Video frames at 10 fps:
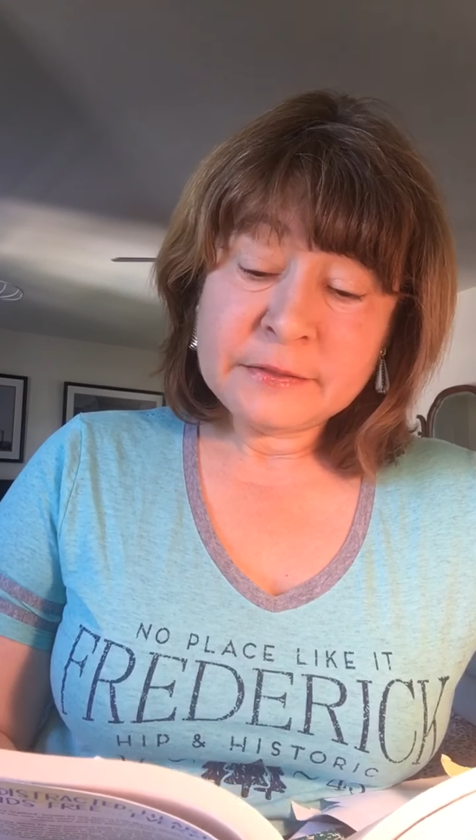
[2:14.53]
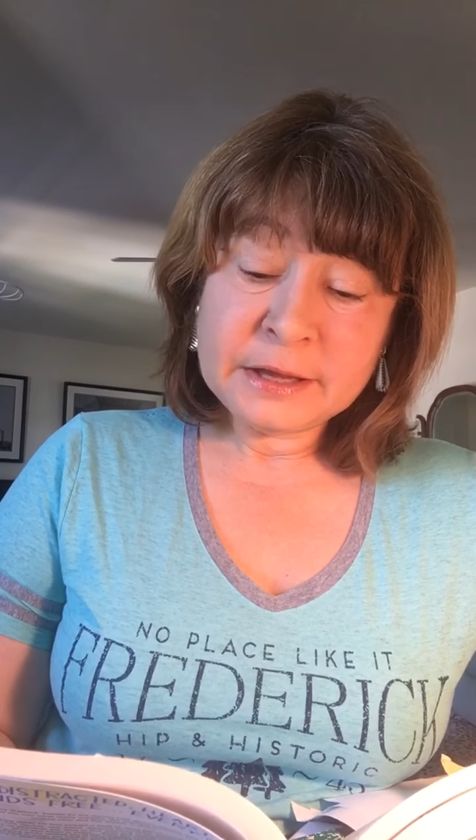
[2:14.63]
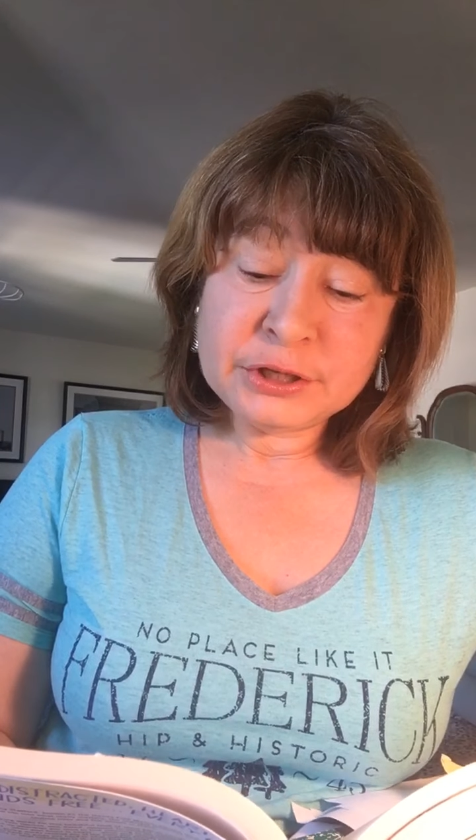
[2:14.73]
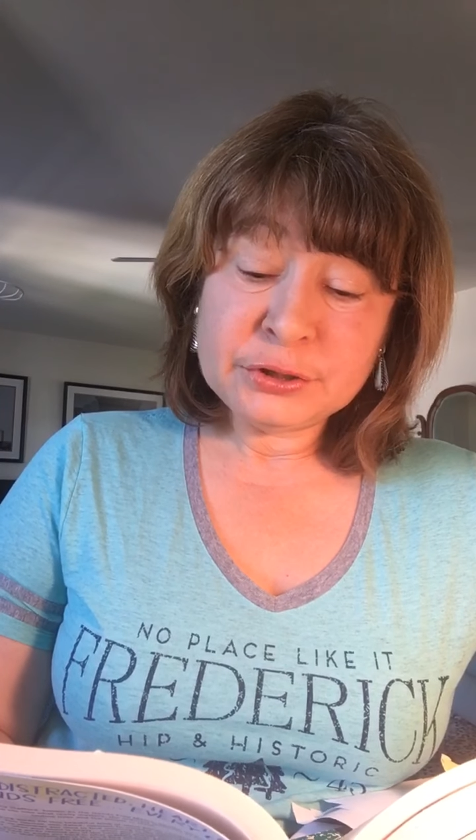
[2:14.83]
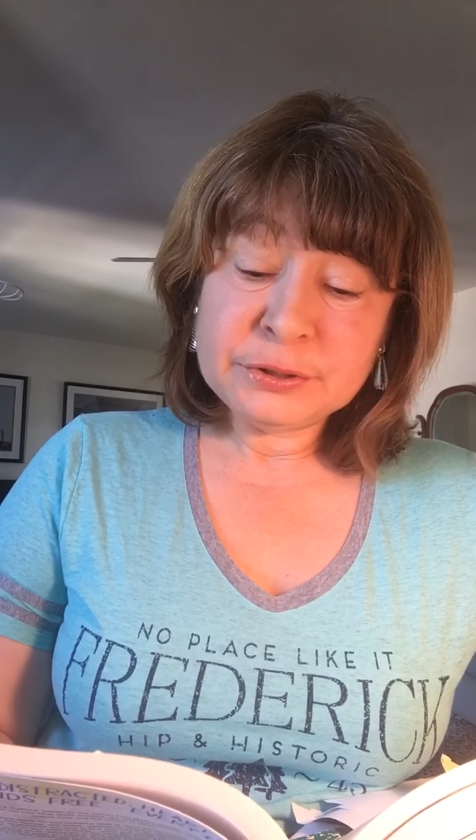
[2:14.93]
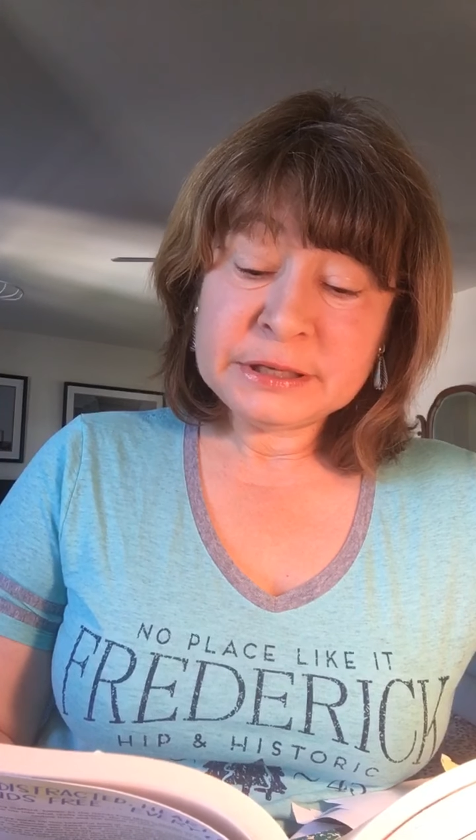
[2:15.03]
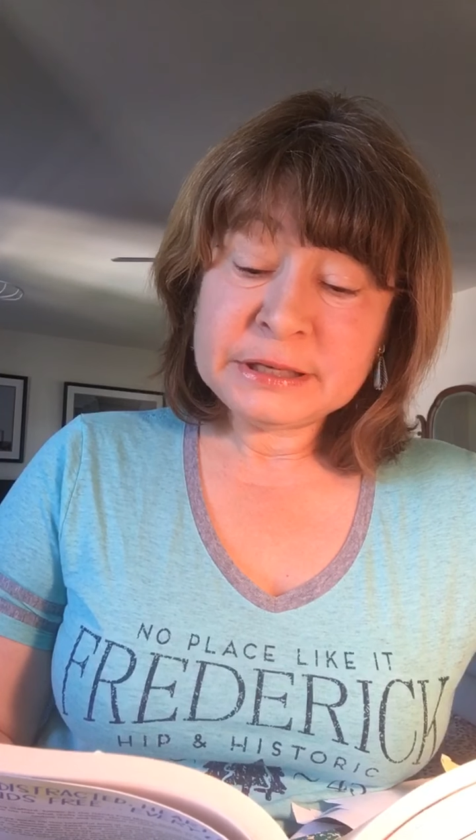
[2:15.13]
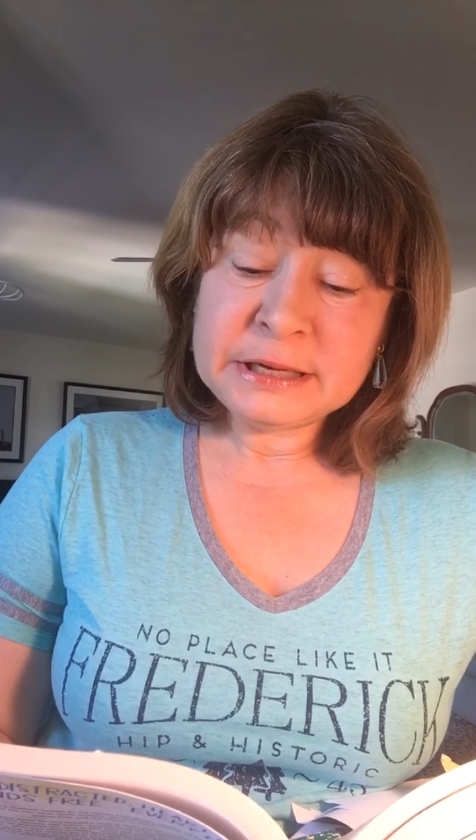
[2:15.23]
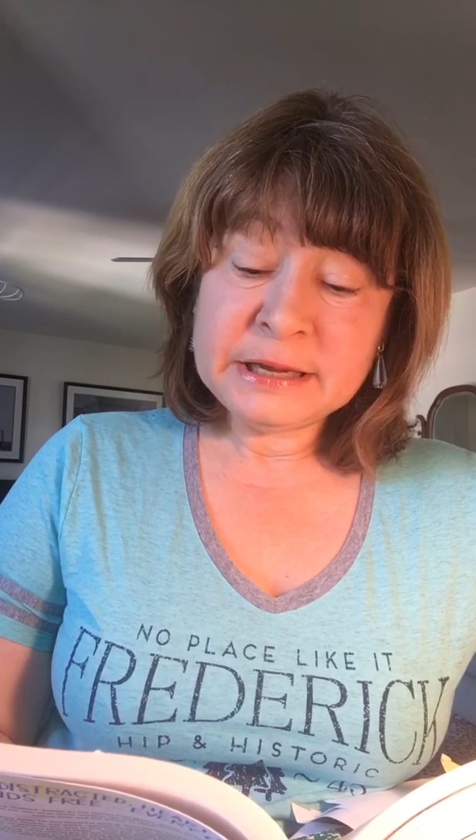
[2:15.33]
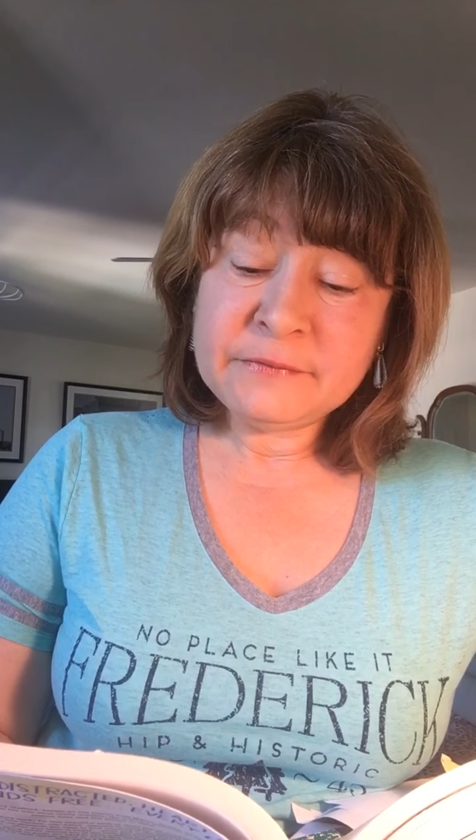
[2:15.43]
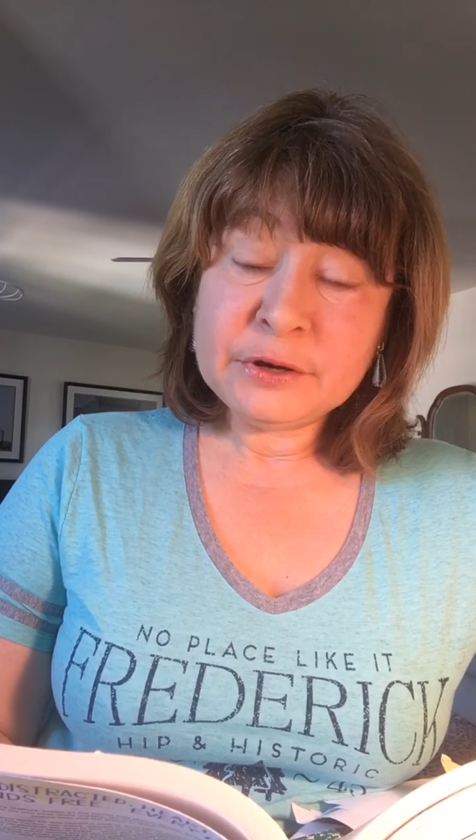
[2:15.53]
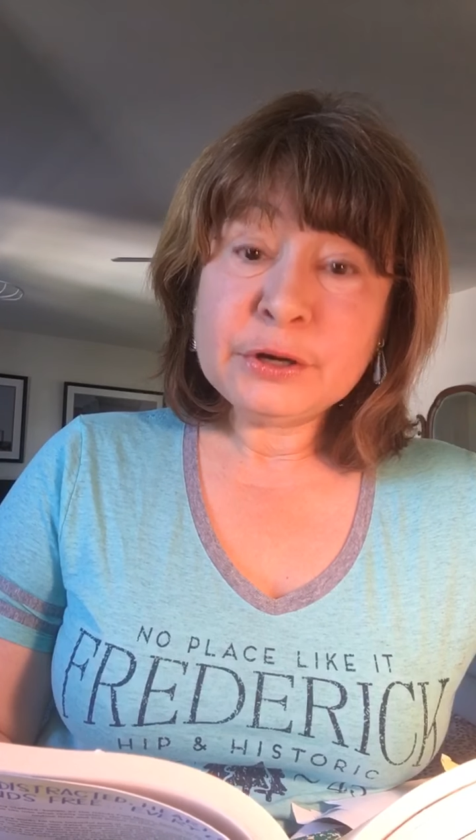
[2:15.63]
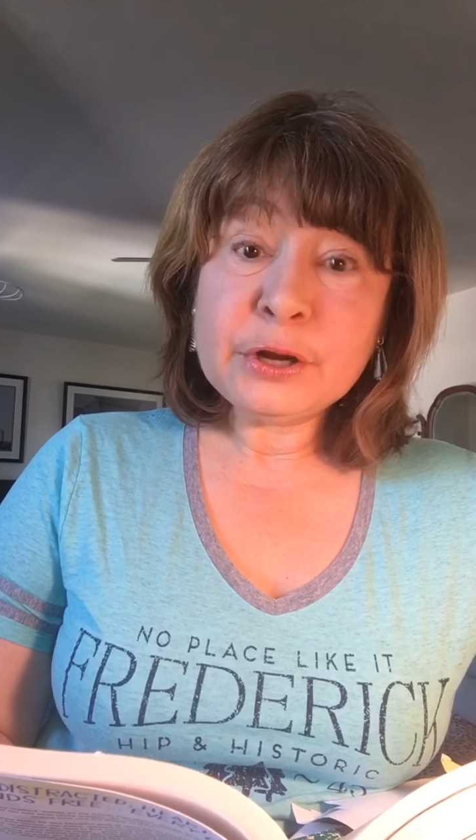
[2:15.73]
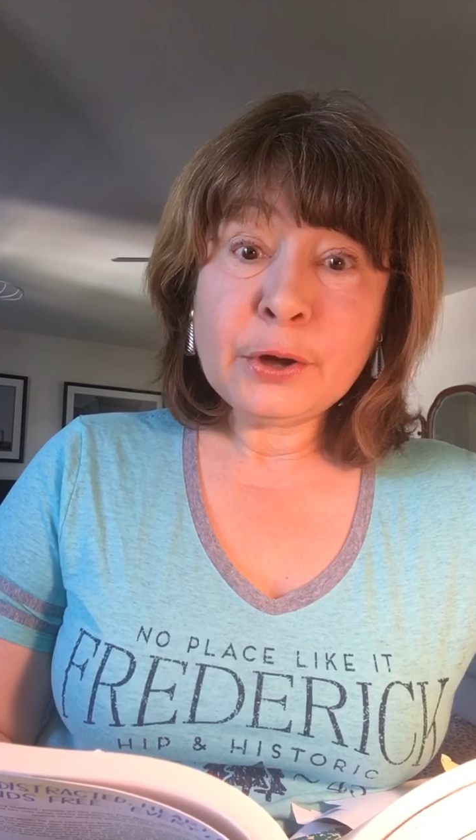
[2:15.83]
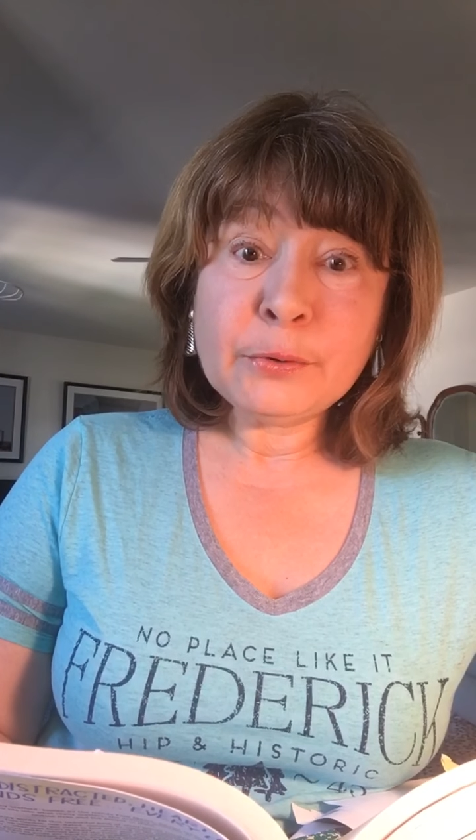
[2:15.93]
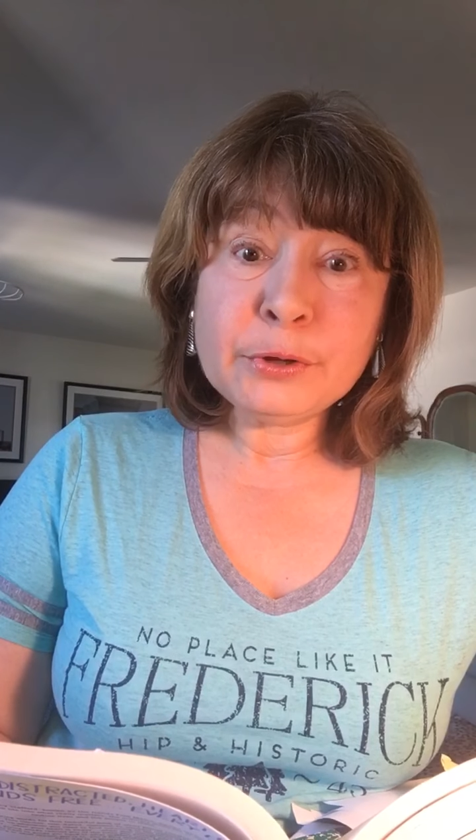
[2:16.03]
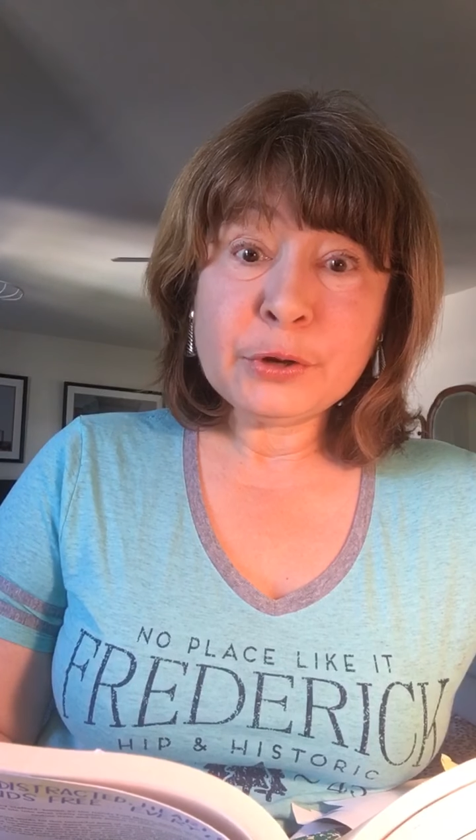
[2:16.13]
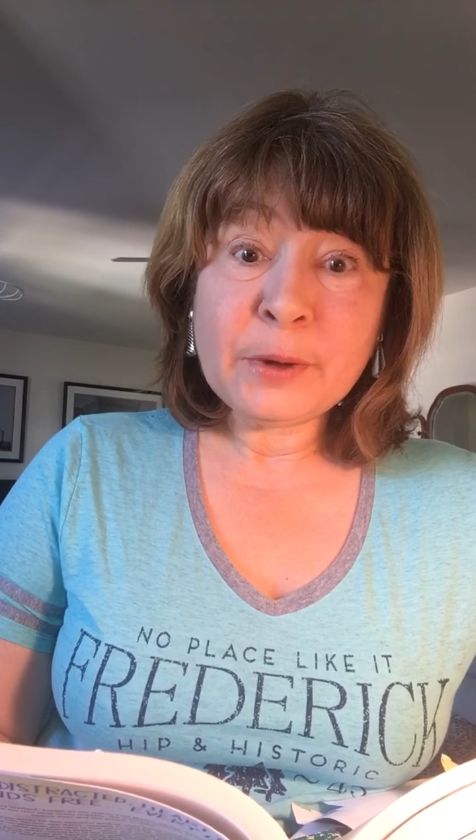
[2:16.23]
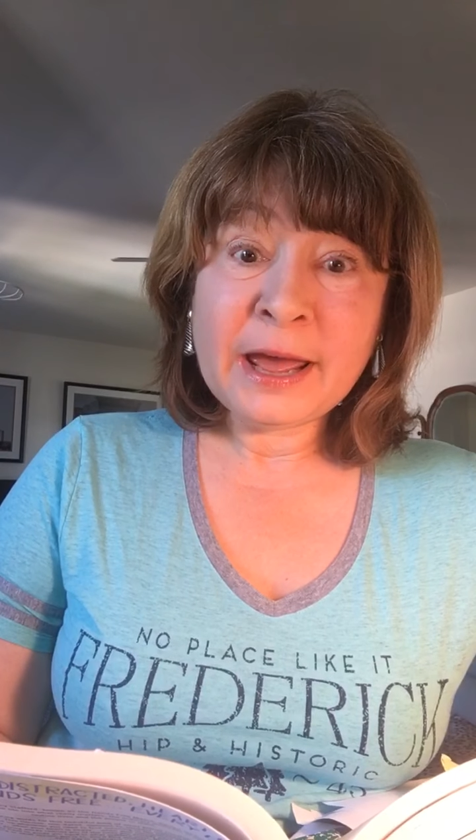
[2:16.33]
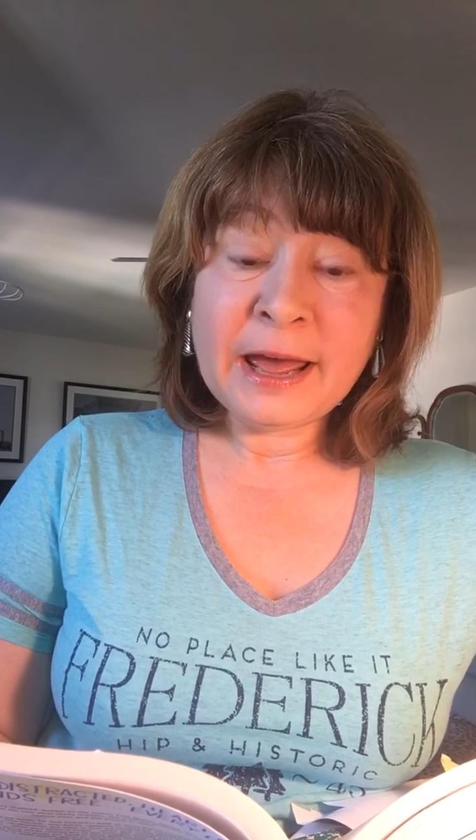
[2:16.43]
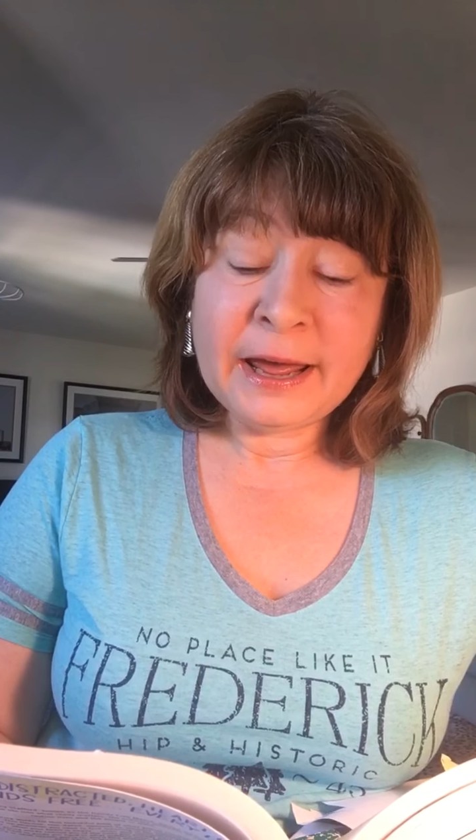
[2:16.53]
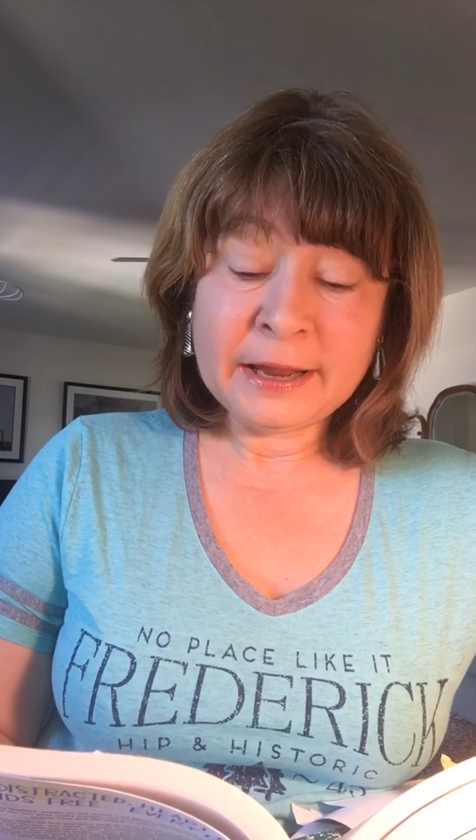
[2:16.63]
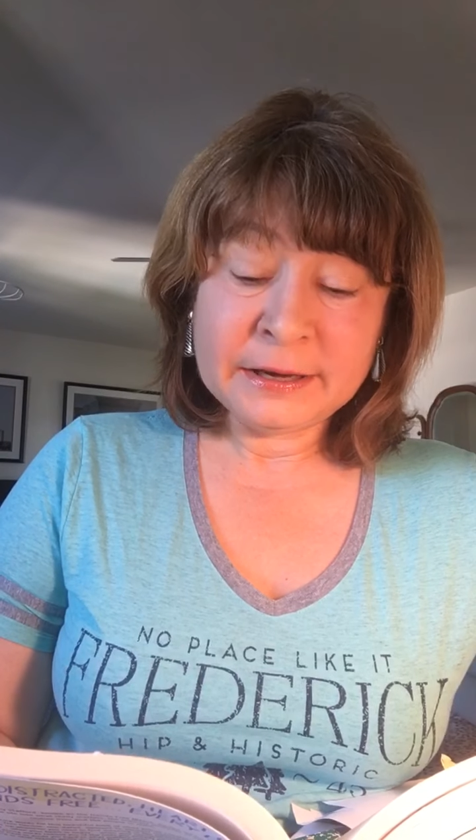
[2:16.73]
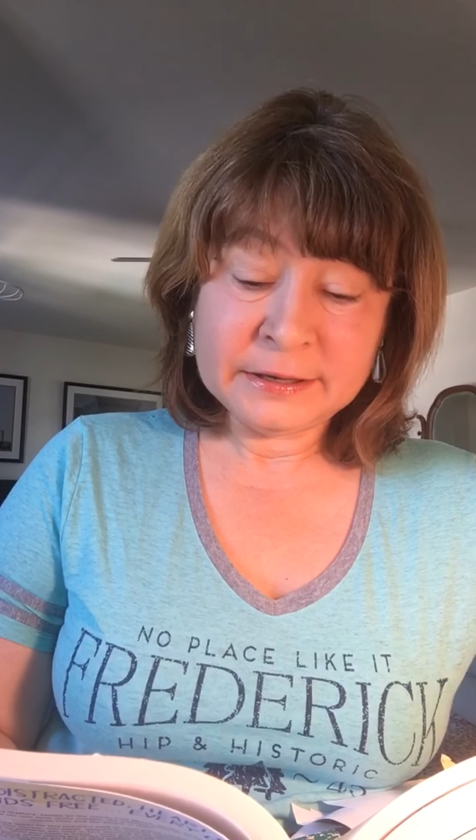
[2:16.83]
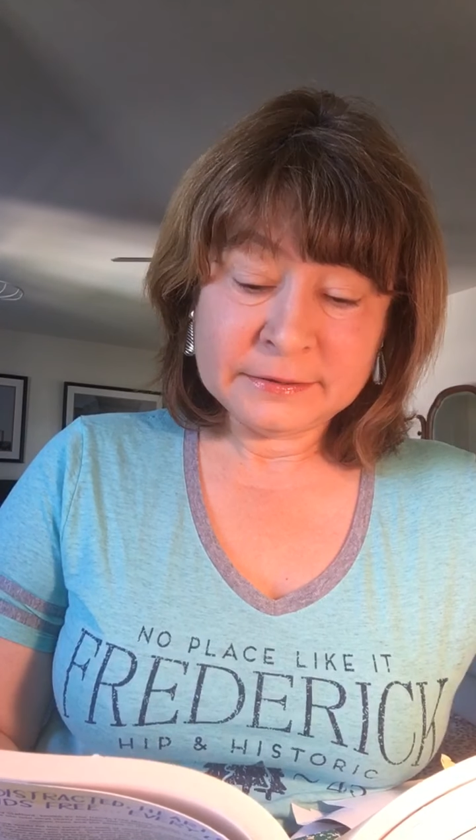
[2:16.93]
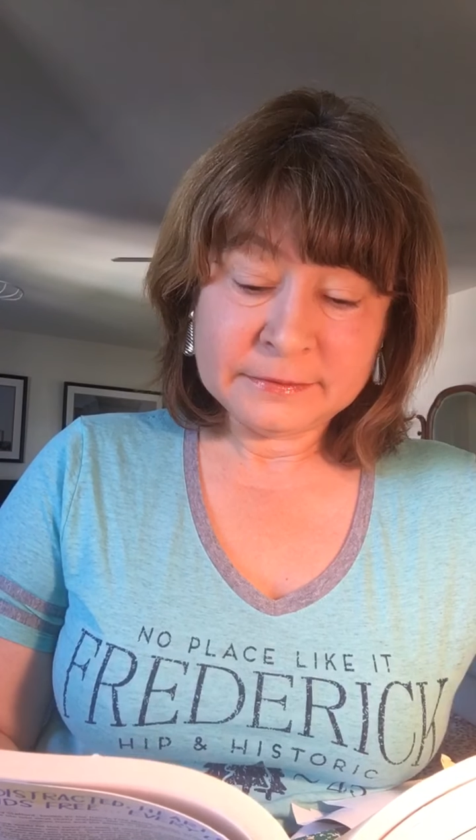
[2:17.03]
that you didn't even know you had.